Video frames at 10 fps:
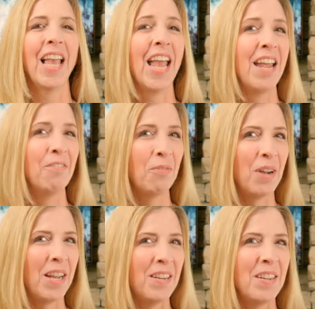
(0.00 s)
Hey
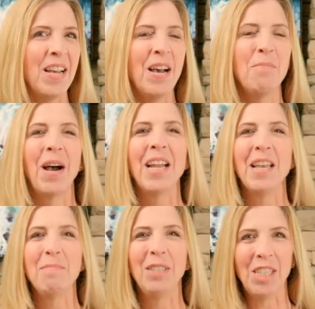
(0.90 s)
everyone, my
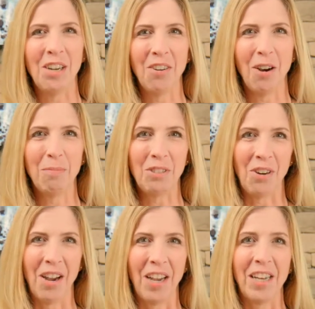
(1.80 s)
name is Sharon Armstrong,